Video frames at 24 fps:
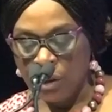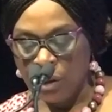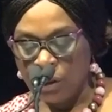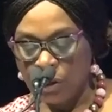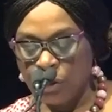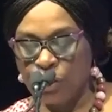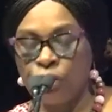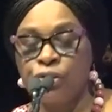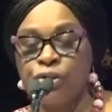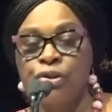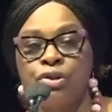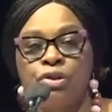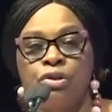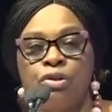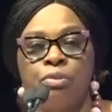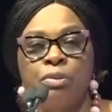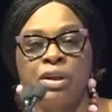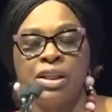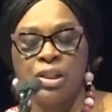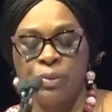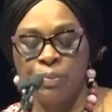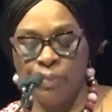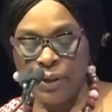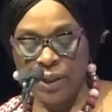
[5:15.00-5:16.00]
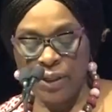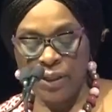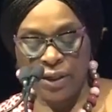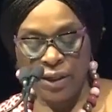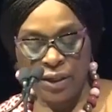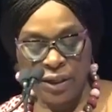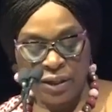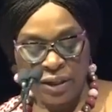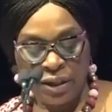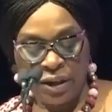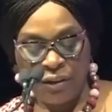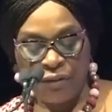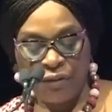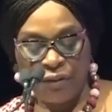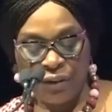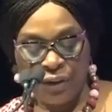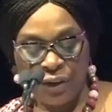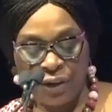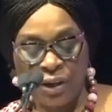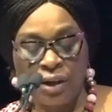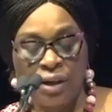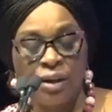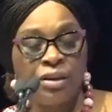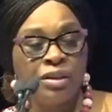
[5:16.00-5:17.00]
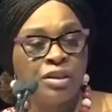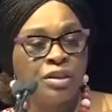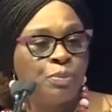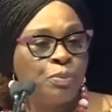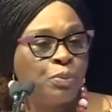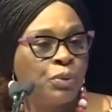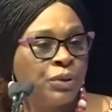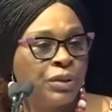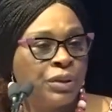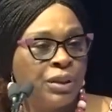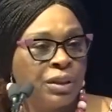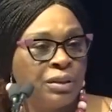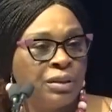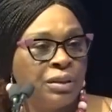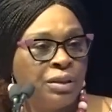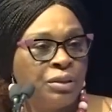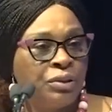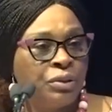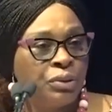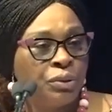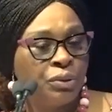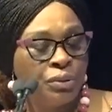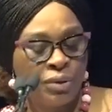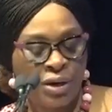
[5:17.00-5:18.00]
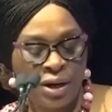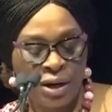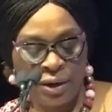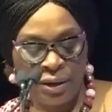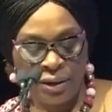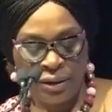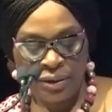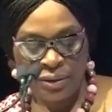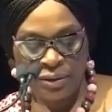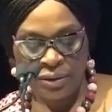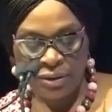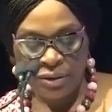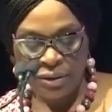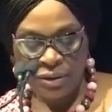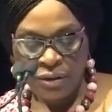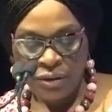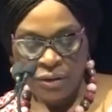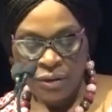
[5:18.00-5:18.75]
consumer spending in Africa is projected to rise